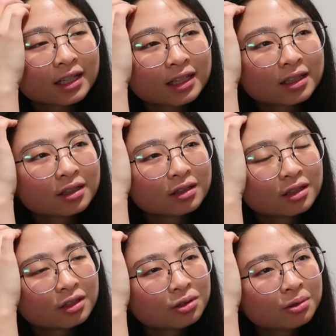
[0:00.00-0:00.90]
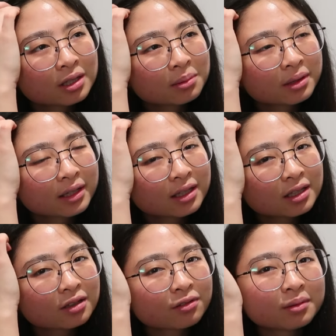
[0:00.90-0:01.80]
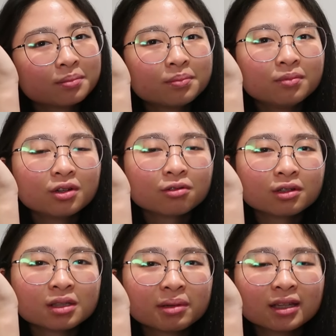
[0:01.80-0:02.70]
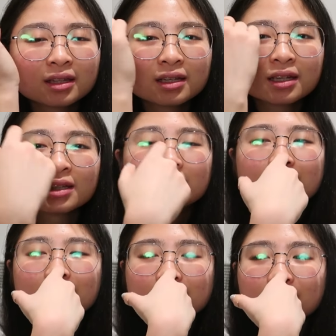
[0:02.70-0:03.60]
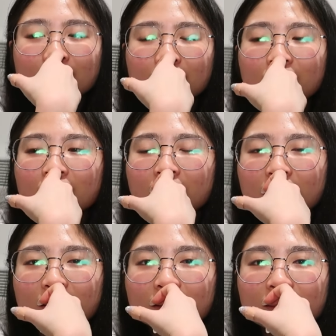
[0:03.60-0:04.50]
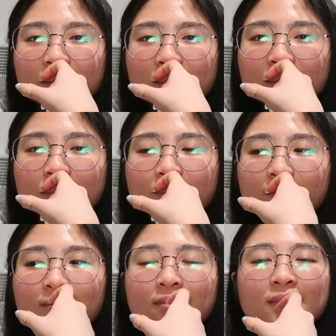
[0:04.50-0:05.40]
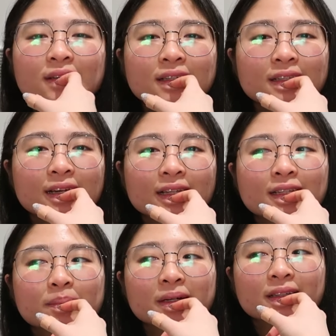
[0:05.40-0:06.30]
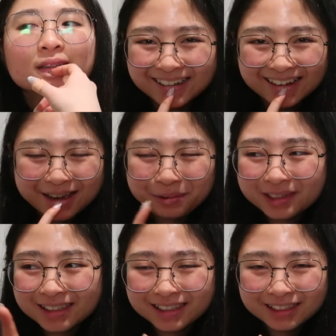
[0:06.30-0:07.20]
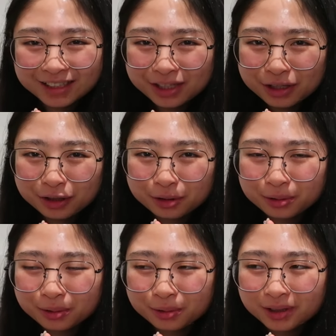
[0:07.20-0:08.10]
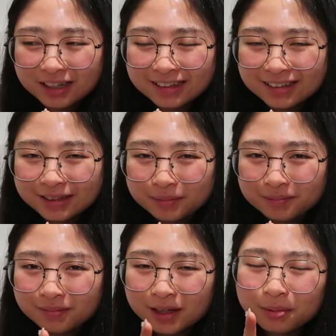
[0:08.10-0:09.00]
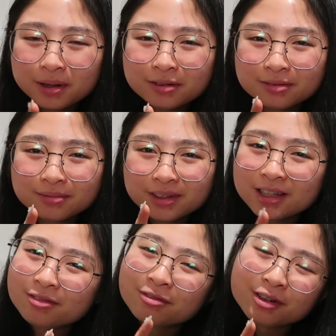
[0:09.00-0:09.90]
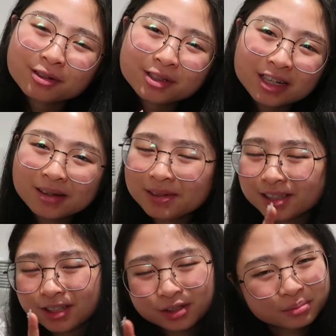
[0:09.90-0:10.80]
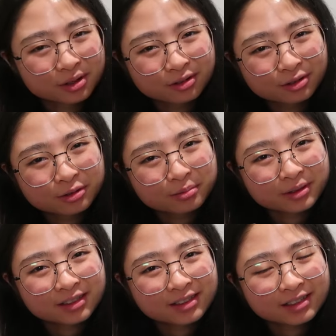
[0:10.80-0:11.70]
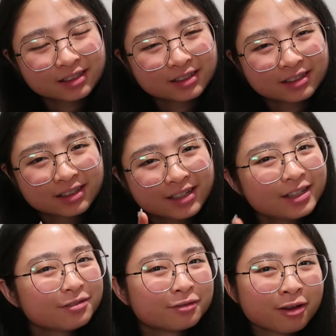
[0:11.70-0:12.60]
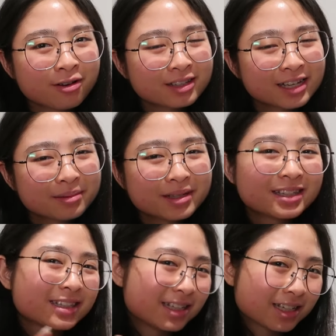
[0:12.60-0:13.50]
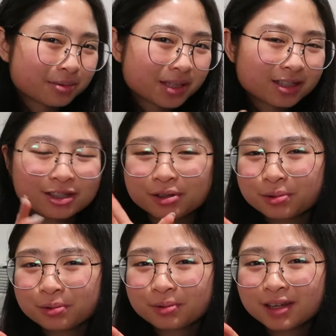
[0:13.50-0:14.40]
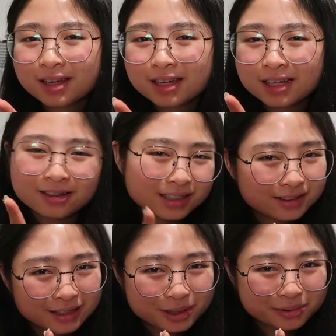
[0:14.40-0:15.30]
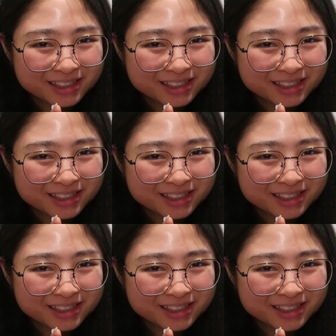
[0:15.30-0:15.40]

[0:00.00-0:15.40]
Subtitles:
and then do some like of the wristband thing at the side. And yeah, that's about it. I will see you, well, in real time it's tomorrow, but in vlog time it's next week, so I'll see you next